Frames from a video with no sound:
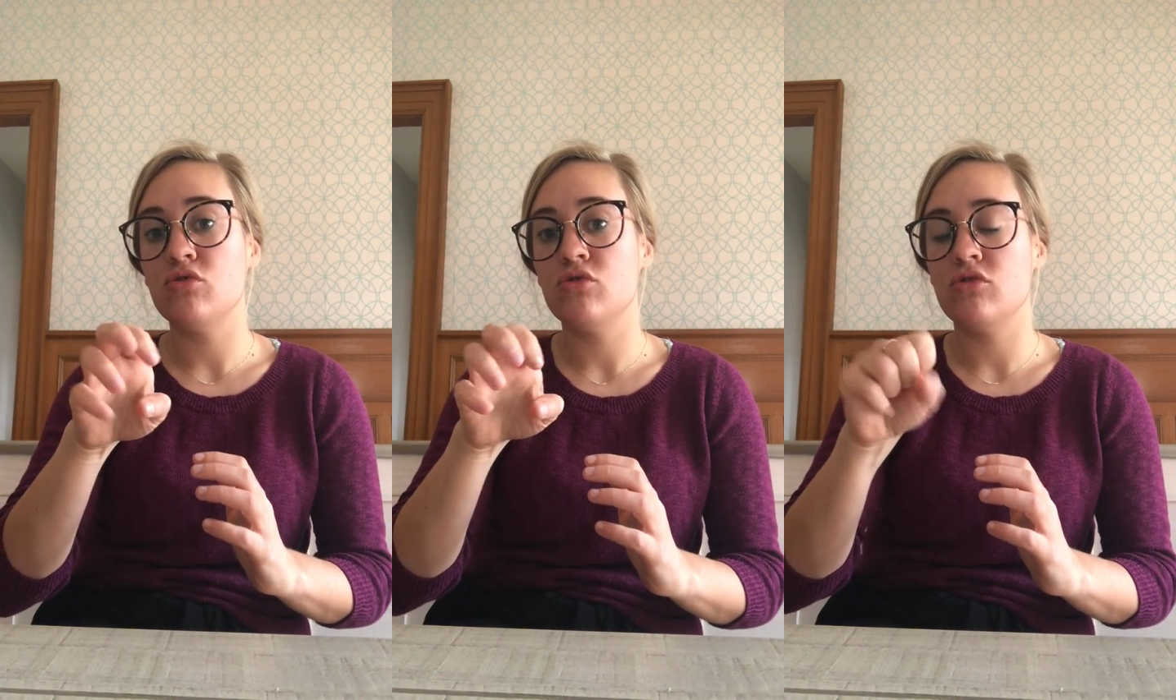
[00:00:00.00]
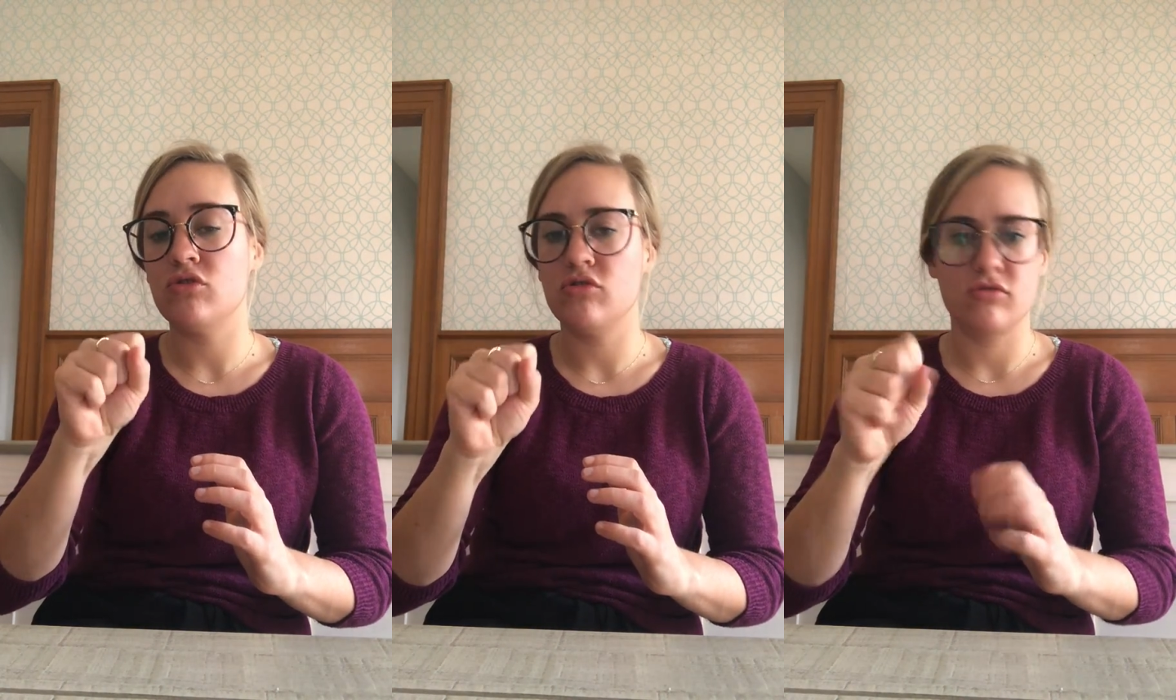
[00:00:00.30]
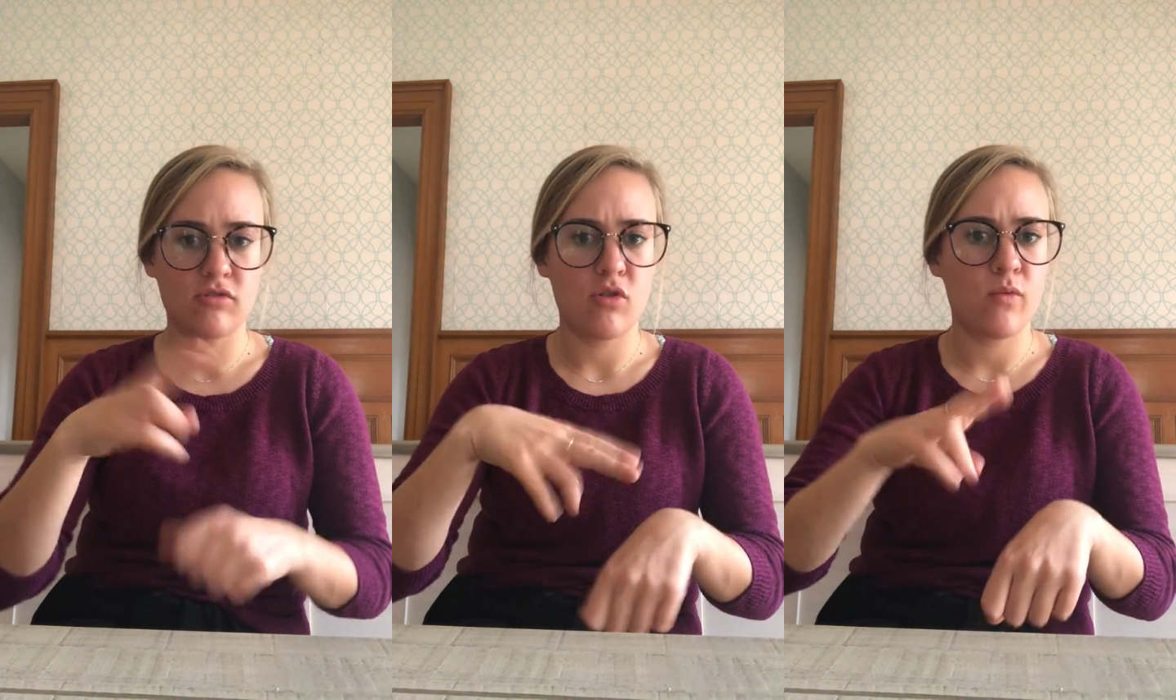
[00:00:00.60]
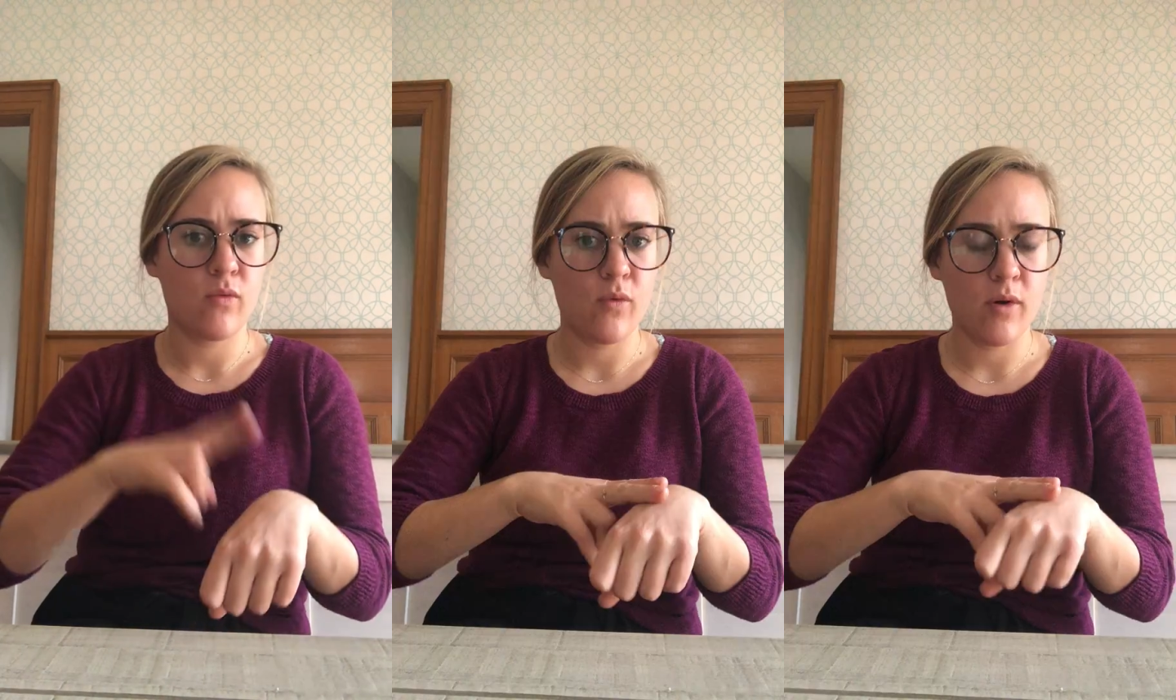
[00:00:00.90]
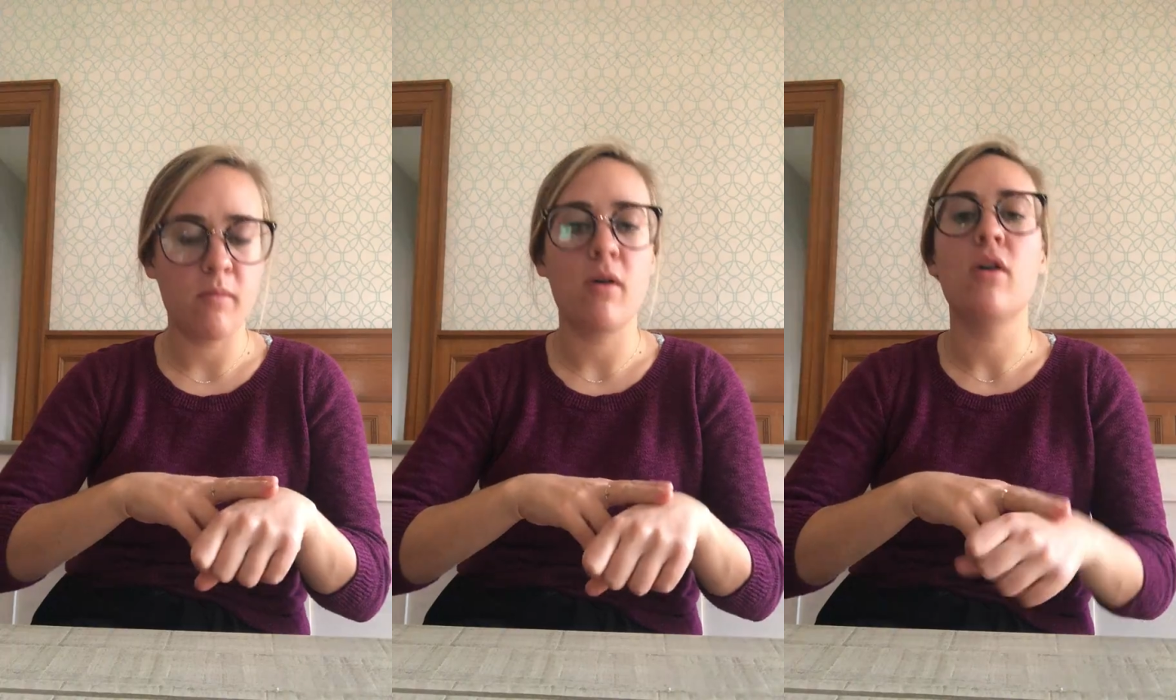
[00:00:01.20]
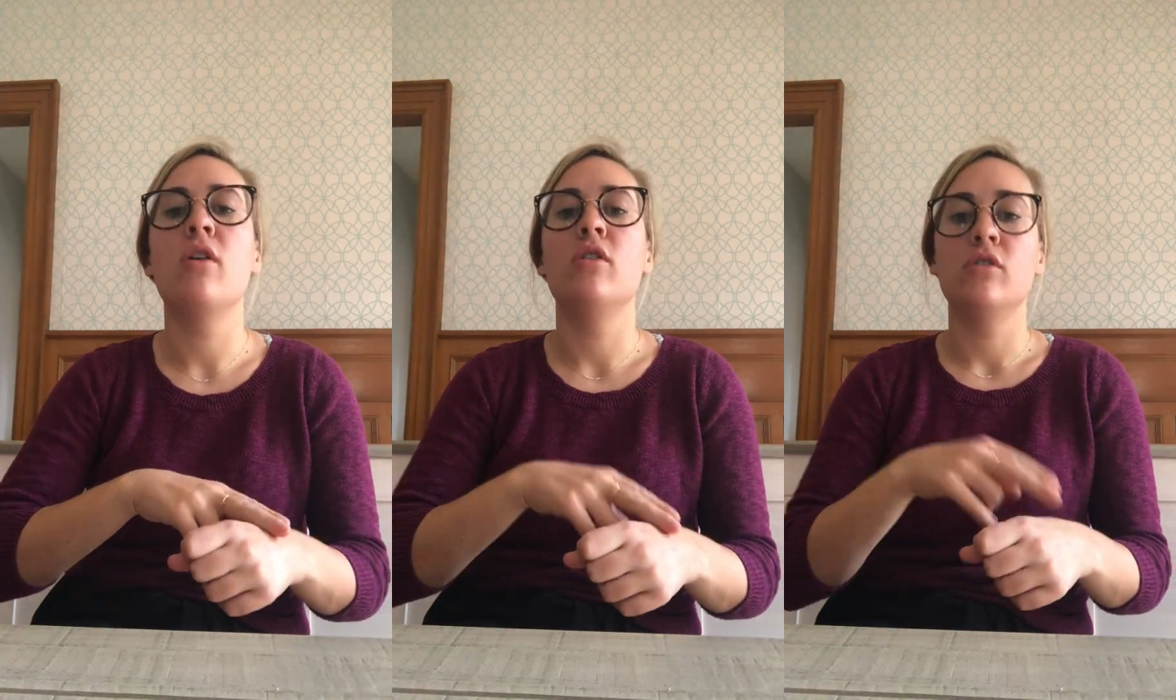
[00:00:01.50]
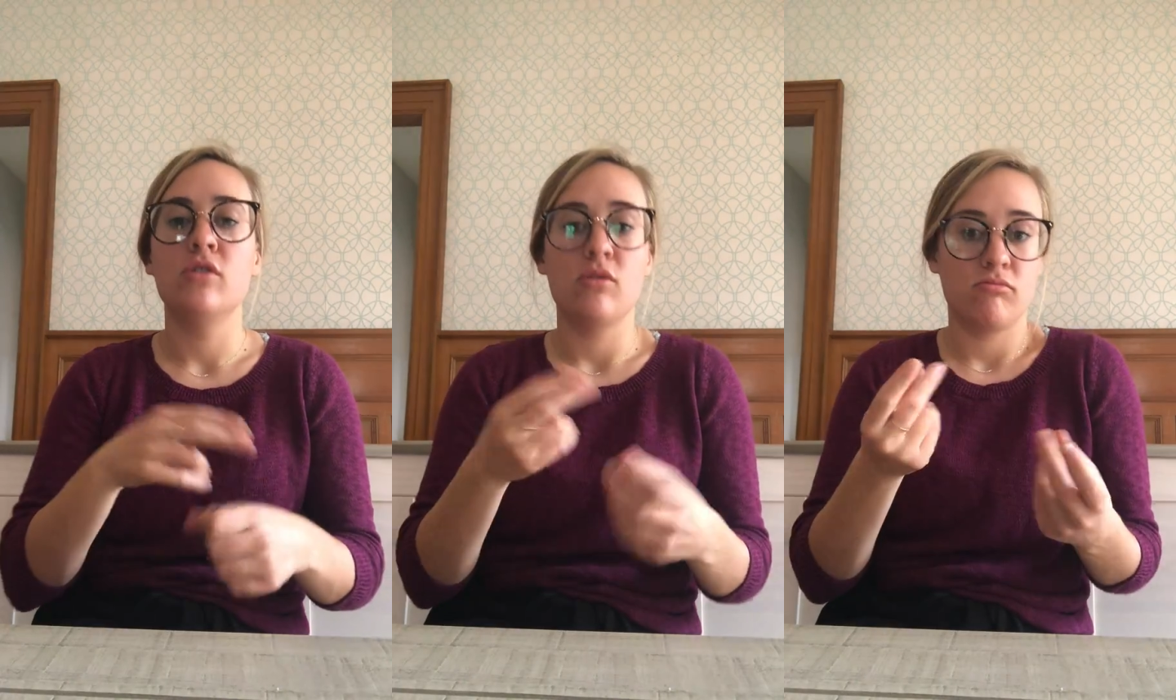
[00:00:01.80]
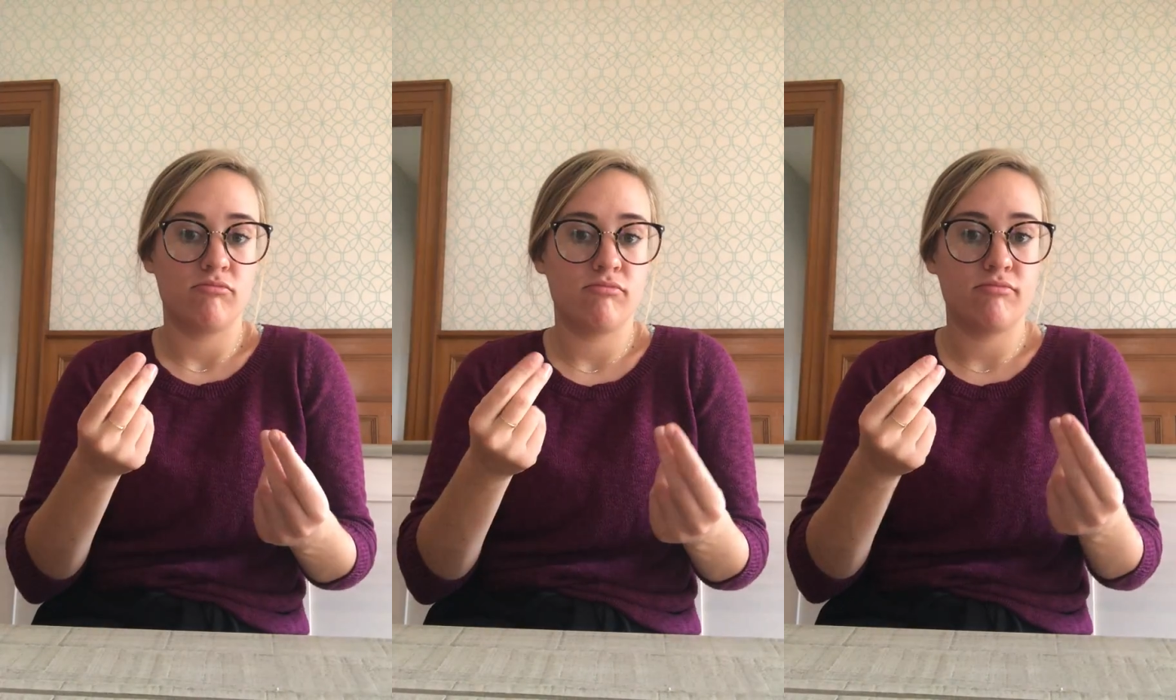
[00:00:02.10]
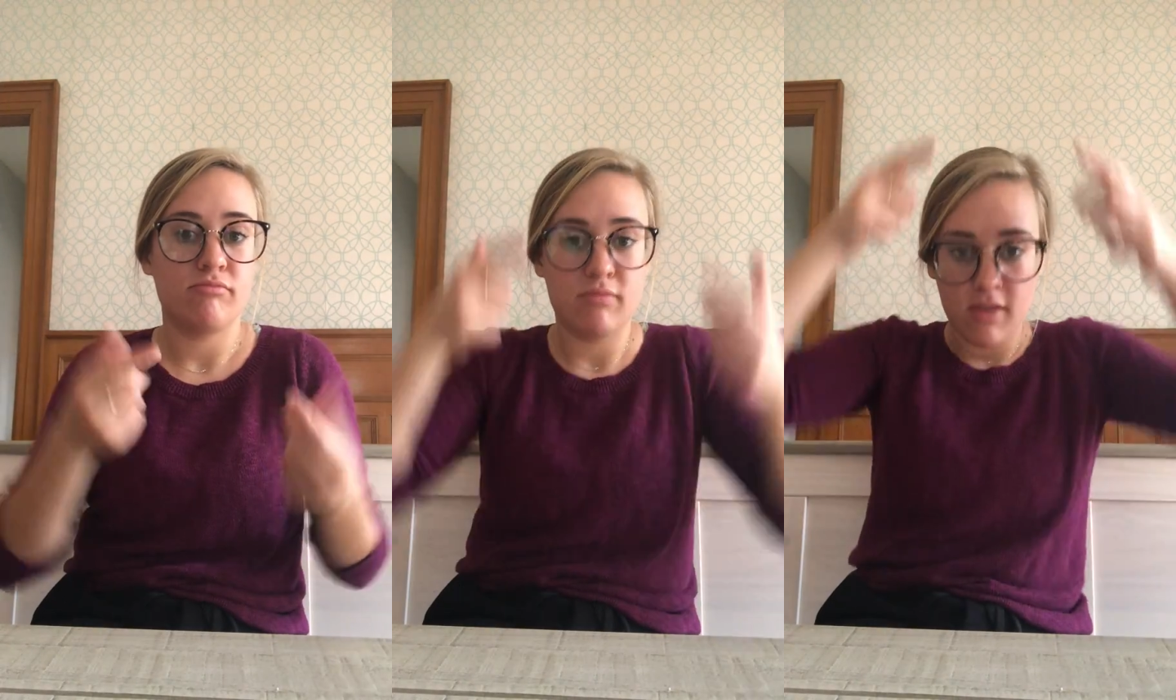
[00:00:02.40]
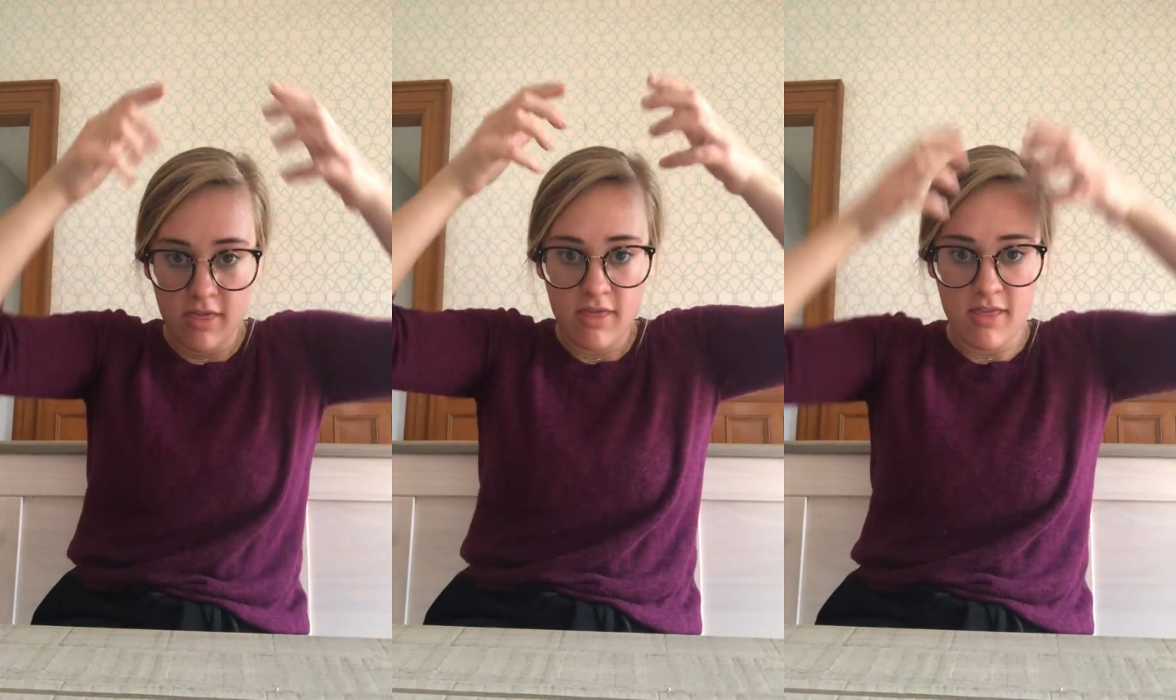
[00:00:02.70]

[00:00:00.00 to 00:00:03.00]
that's the point of this helmet, is to